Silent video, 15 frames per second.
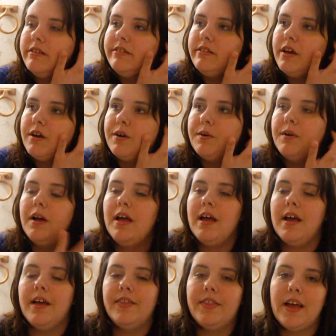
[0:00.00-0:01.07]
So
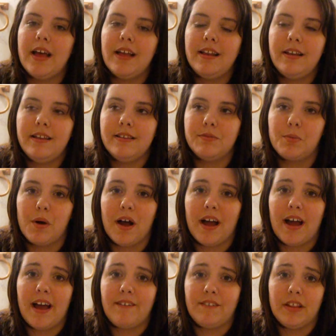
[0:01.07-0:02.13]
that is
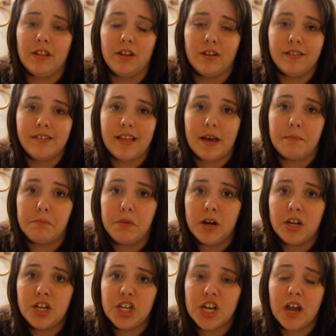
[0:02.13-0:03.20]
why I haven't lost that
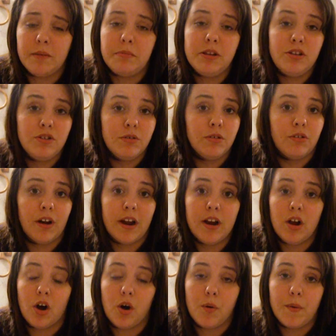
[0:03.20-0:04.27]
much. I've been doing
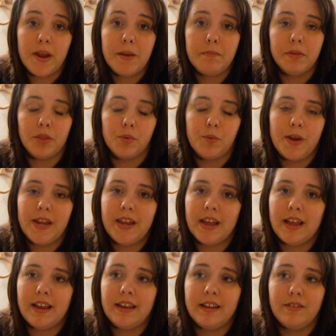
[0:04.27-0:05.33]
great all week, but the
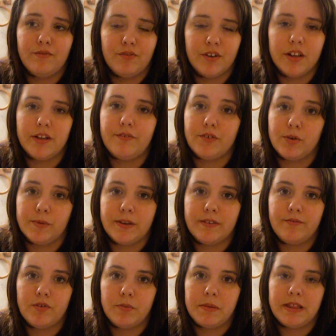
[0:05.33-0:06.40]
weekend, it really ruined it
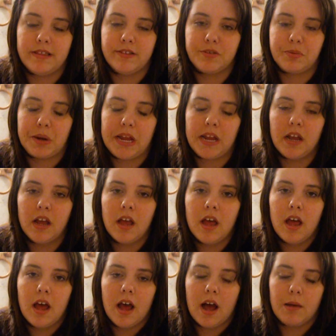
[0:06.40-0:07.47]
for me this week.
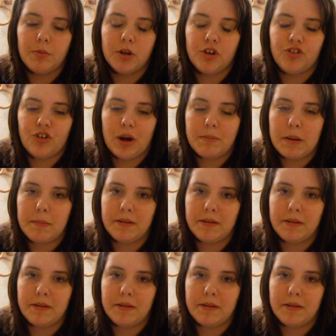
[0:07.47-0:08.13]
I'm going to try my